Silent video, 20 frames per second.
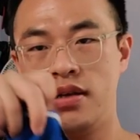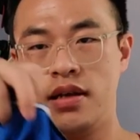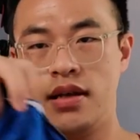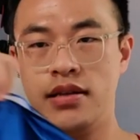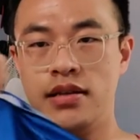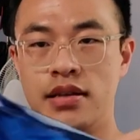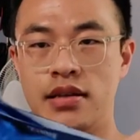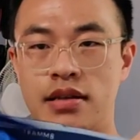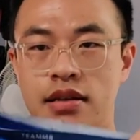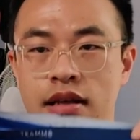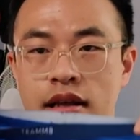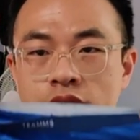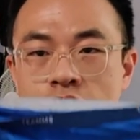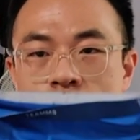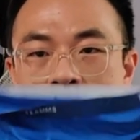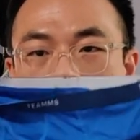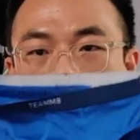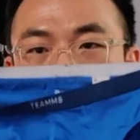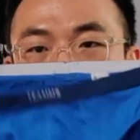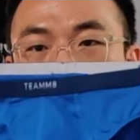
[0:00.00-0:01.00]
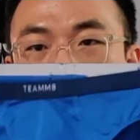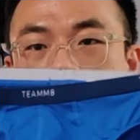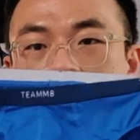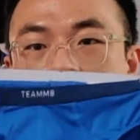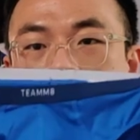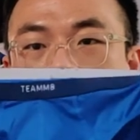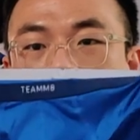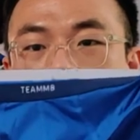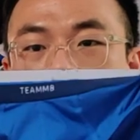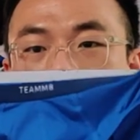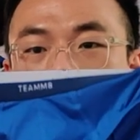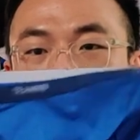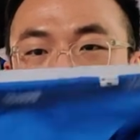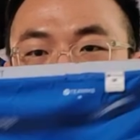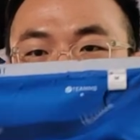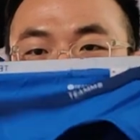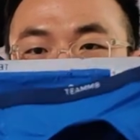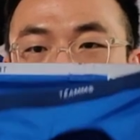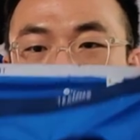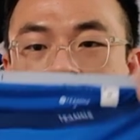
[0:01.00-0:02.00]
This is like pretty
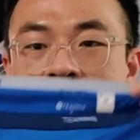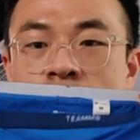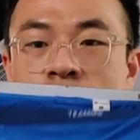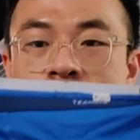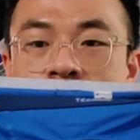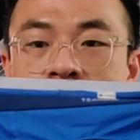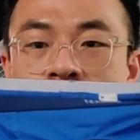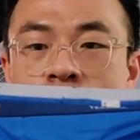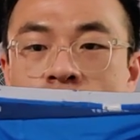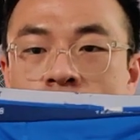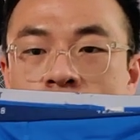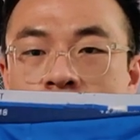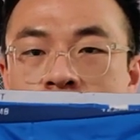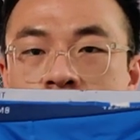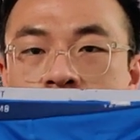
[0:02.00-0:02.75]
much matching my tank.